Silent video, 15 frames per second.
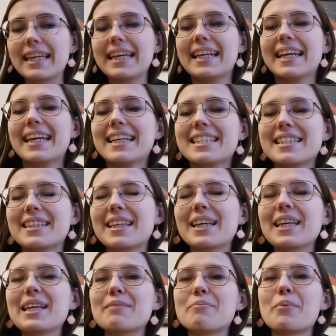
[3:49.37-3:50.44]
it is
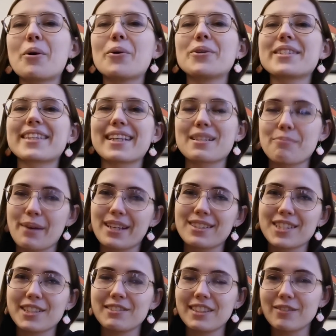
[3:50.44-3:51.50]
the most
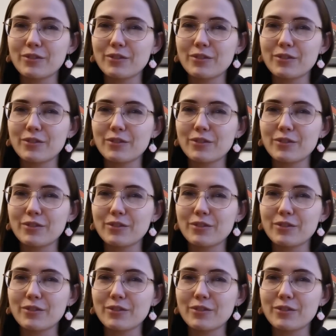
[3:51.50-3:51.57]
expensive.